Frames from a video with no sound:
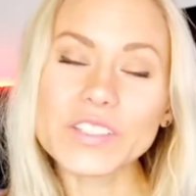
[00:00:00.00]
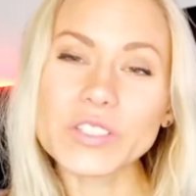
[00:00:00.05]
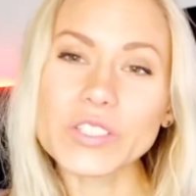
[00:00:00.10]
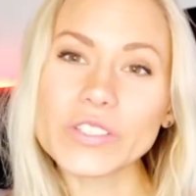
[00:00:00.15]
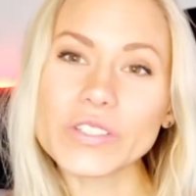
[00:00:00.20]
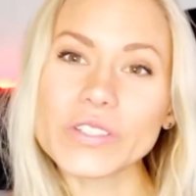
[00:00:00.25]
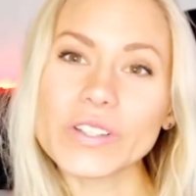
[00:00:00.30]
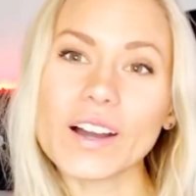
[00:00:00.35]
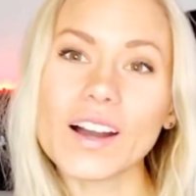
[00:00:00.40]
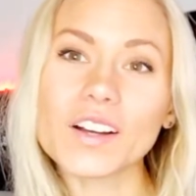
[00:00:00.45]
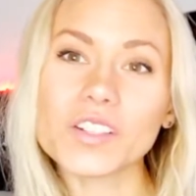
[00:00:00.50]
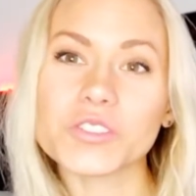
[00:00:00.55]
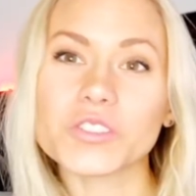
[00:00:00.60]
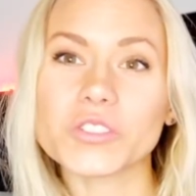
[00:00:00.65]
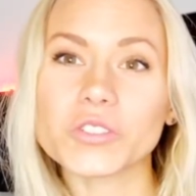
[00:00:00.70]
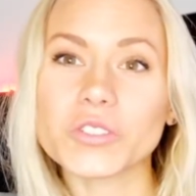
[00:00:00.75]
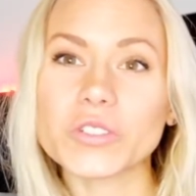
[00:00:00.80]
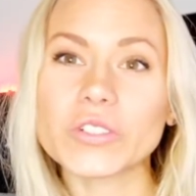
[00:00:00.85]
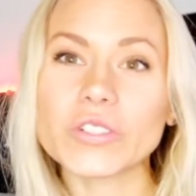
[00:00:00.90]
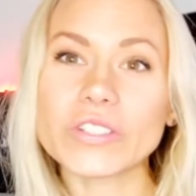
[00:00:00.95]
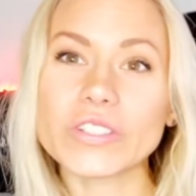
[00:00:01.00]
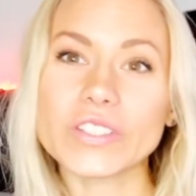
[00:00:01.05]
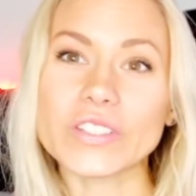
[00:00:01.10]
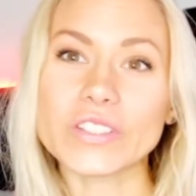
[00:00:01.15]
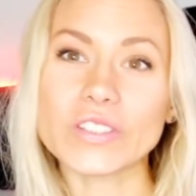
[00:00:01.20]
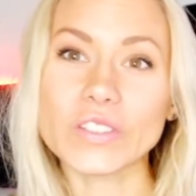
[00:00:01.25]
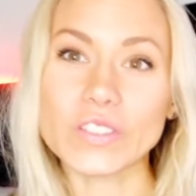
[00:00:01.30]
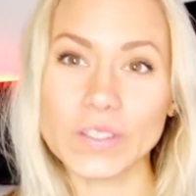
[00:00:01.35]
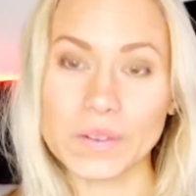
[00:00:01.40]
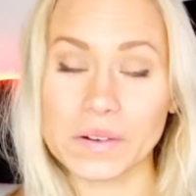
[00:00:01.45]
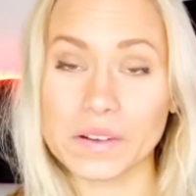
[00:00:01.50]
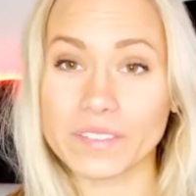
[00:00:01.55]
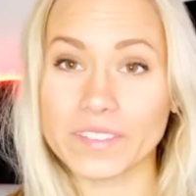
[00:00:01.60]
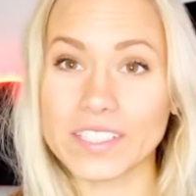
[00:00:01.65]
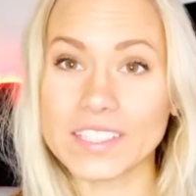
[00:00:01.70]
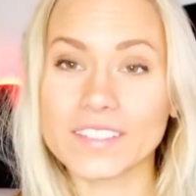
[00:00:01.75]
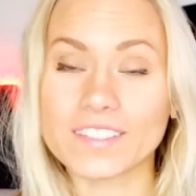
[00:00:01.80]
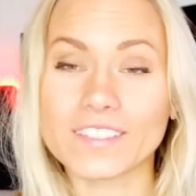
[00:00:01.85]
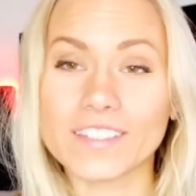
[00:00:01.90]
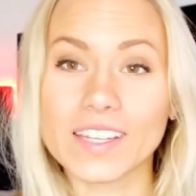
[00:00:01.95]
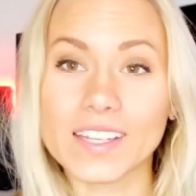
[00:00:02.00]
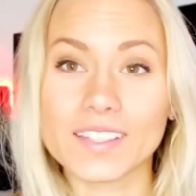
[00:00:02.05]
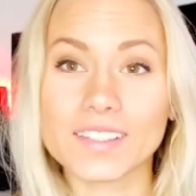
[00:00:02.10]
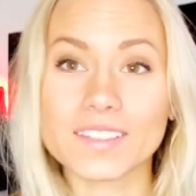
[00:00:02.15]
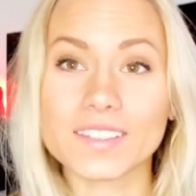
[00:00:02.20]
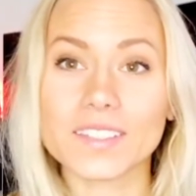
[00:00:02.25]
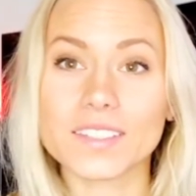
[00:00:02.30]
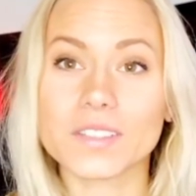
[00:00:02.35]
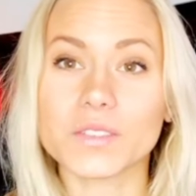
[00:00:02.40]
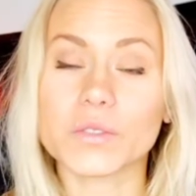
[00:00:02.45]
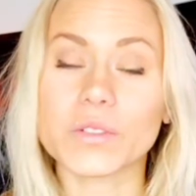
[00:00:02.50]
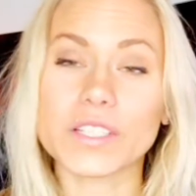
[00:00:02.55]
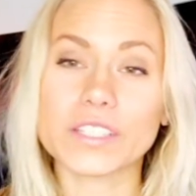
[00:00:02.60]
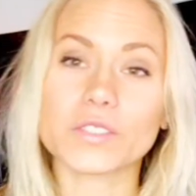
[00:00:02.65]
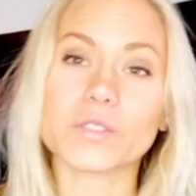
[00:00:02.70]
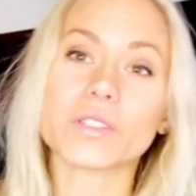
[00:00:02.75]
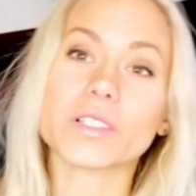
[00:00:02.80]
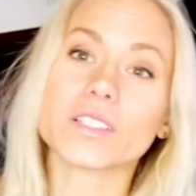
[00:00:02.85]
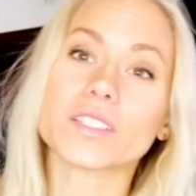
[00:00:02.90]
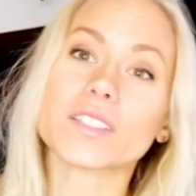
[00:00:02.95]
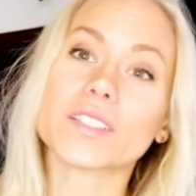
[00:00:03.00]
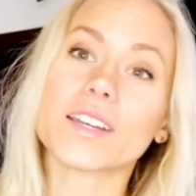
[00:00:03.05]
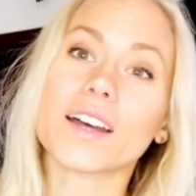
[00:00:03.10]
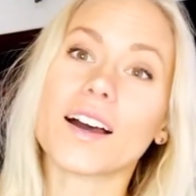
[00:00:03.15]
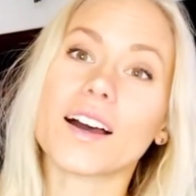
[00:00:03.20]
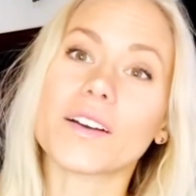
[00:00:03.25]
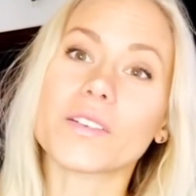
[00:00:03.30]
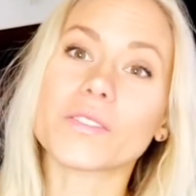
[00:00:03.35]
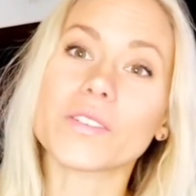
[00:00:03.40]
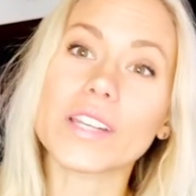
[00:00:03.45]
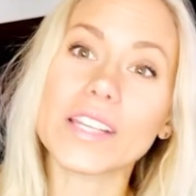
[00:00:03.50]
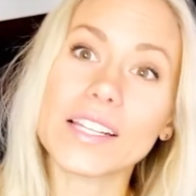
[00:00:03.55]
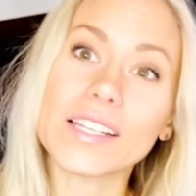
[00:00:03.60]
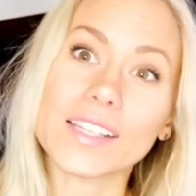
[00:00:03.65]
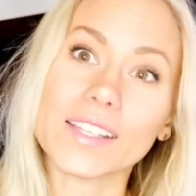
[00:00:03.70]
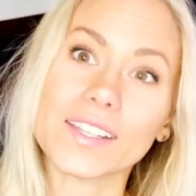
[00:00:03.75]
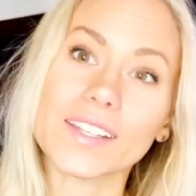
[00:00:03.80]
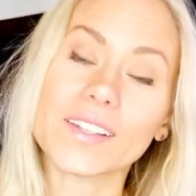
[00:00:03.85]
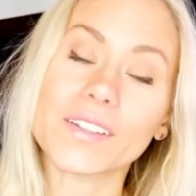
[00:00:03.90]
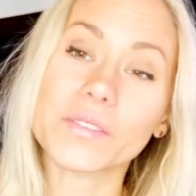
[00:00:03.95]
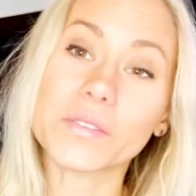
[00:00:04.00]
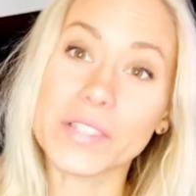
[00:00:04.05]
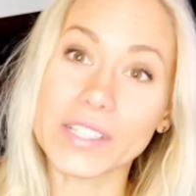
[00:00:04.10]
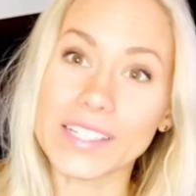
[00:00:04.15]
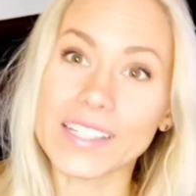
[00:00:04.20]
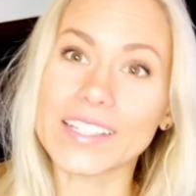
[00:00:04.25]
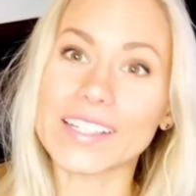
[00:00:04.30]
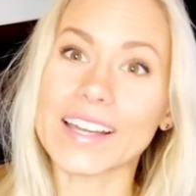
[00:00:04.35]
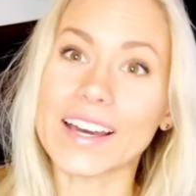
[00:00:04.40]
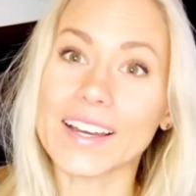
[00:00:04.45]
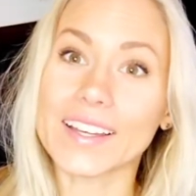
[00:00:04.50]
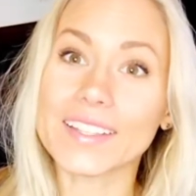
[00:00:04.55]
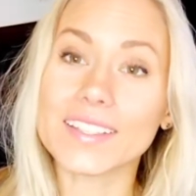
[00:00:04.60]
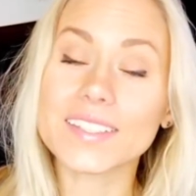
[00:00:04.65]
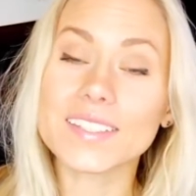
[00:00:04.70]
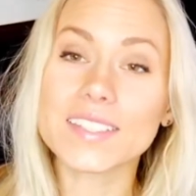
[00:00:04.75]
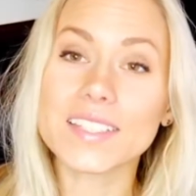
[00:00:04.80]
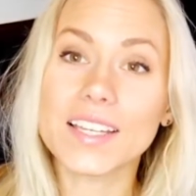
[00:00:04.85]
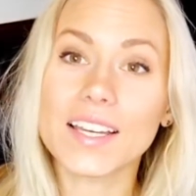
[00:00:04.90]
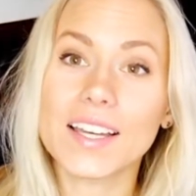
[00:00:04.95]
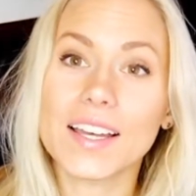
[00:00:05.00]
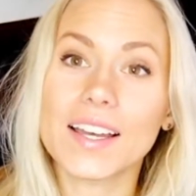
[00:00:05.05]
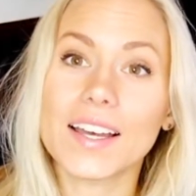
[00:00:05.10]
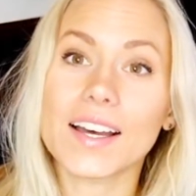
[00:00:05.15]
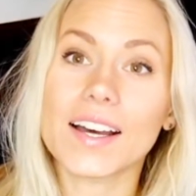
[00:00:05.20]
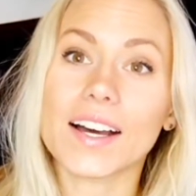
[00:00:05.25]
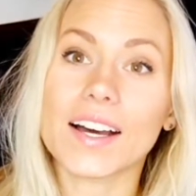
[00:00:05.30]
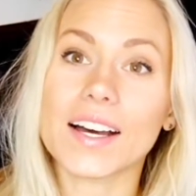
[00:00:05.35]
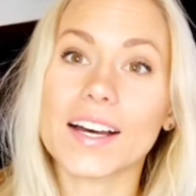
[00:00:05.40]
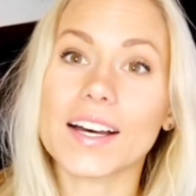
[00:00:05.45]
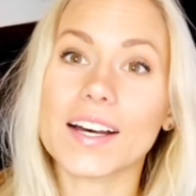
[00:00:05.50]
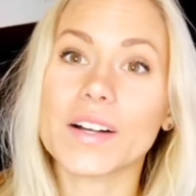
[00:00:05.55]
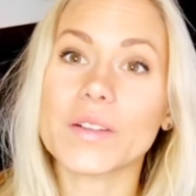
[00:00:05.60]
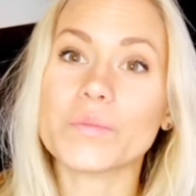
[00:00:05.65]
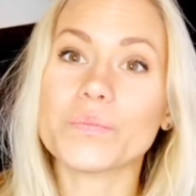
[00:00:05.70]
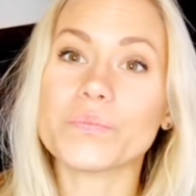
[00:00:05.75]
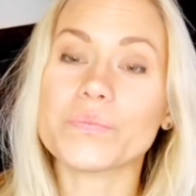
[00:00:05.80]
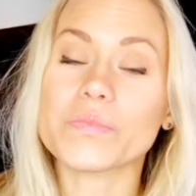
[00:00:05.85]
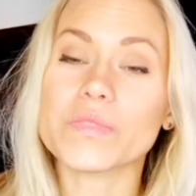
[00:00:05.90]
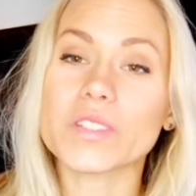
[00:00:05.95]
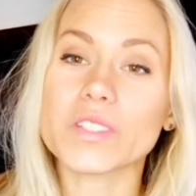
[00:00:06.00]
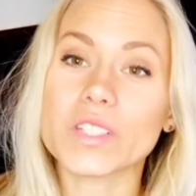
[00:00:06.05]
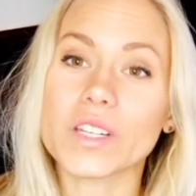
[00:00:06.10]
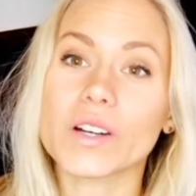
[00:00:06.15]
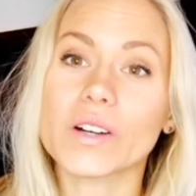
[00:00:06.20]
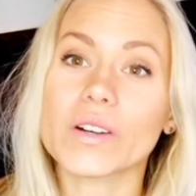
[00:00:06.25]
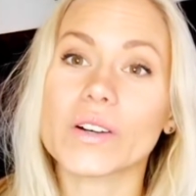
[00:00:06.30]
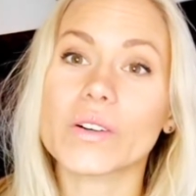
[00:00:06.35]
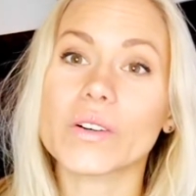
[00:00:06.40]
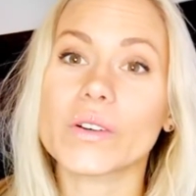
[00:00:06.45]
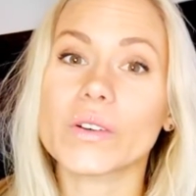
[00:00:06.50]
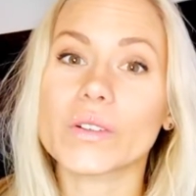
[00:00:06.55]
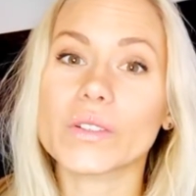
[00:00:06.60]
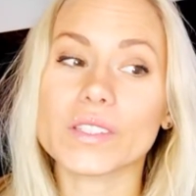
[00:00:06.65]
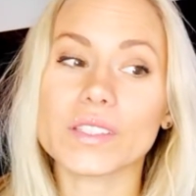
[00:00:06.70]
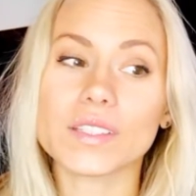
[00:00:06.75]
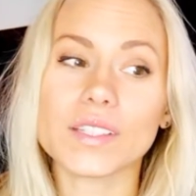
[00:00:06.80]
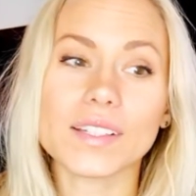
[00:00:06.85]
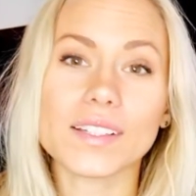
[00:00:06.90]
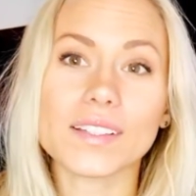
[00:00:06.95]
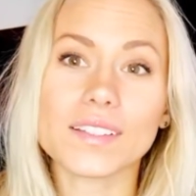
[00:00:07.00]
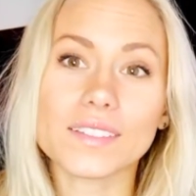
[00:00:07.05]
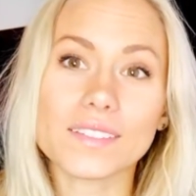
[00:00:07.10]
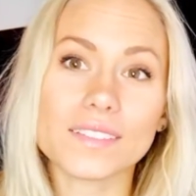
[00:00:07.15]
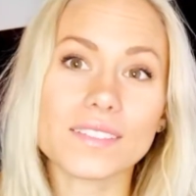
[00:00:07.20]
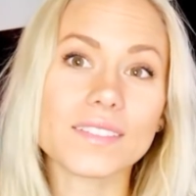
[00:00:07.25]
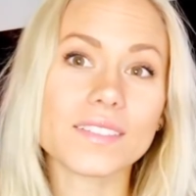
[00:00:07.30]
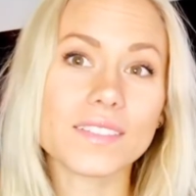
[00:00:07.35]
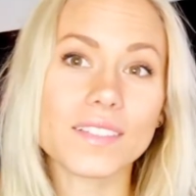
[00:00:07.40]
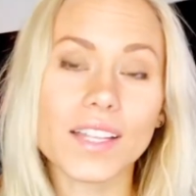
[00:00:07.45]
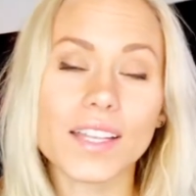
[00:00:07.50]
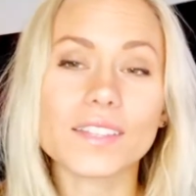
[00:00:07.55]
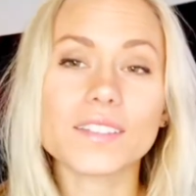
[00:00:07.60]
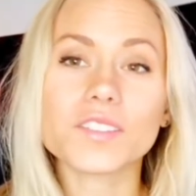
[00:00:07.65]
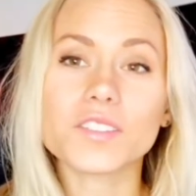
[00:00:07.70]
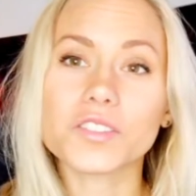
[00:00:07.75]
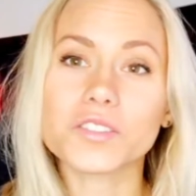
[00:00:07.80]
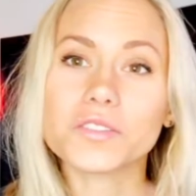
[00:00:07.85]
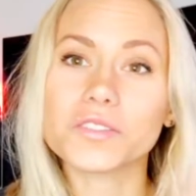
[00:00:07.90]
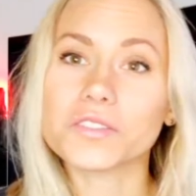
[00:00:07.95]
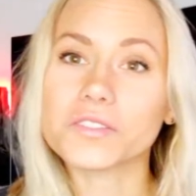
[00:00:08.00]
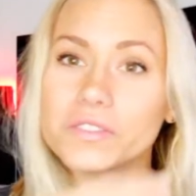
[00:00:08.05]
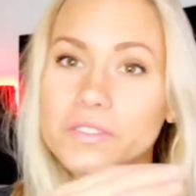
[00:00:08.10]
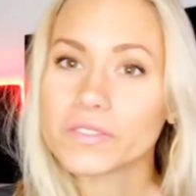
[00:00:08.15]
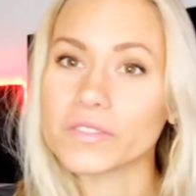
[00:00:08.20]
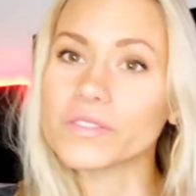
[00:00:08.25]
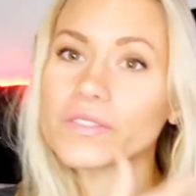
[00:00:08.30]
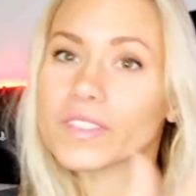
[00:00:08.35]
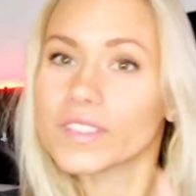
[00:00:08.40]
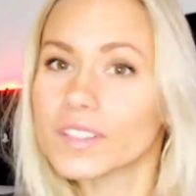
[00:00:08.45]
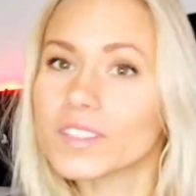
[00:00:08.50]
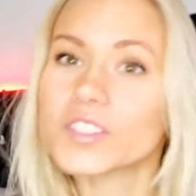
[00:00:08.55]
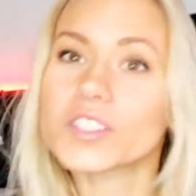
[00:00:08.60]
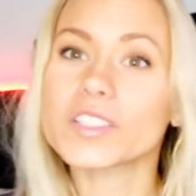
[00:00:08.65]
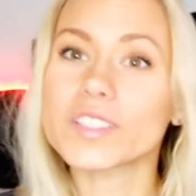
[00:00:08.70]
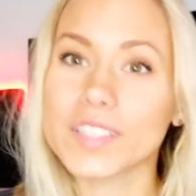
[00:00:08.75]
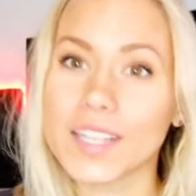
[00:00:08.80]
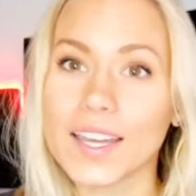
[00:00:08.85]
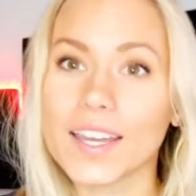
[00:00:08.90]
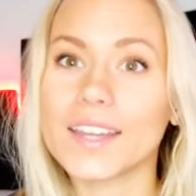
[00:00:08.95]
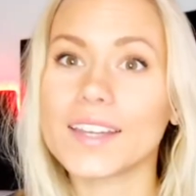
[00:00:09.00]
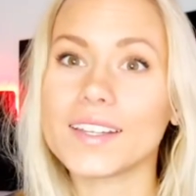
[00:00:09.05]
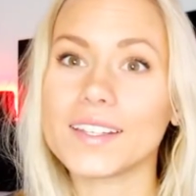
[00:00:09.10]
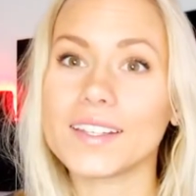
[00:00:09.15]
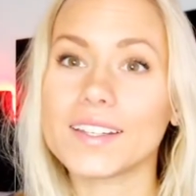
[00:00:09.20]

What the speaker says: outsource some of these things, which was really, really nice. So let's today,